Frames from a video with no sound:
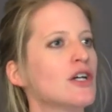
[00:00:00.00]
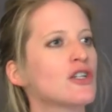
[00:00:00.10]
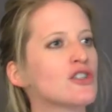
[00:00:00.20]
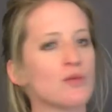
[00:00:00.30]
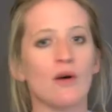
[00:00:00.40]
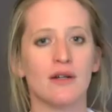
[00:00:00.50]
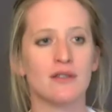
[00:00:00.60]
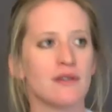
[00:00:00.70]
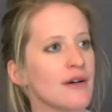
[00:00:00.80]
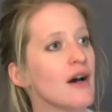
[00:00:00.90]
Just
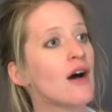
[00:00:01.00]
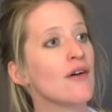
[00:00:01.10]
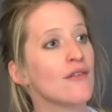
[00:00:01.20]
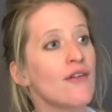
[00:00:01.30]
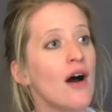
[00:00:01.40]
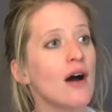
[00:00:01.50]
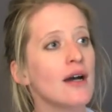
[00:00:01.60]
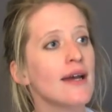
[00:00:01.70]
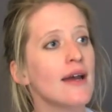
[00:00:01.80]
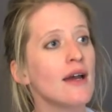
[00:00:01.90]
words.
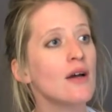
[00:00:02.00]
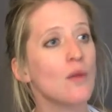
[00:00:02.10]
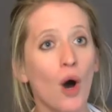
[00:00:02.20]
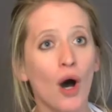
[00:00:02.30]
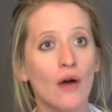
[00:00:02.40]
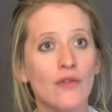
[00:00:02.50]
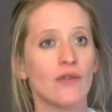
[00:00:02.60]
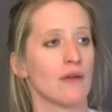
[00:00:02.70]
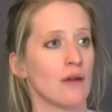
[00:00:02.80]
Fucking words.